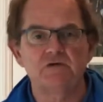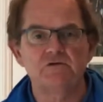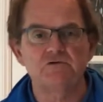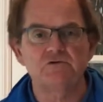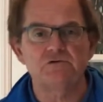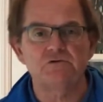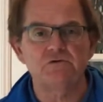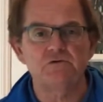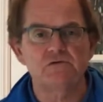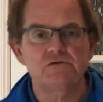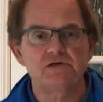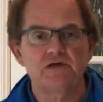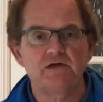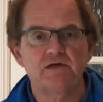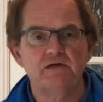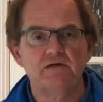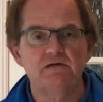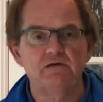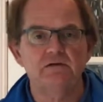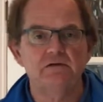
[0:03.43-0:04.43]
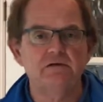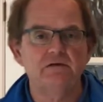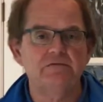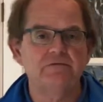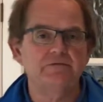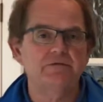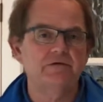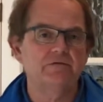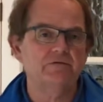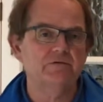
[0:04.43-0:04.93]
Tuesday, the
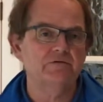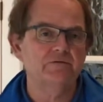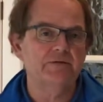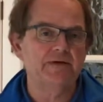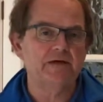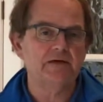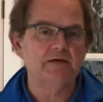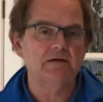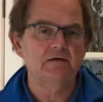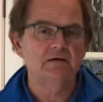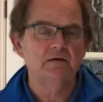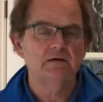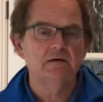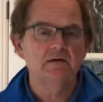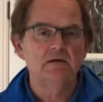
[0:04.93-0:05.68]
5th of May.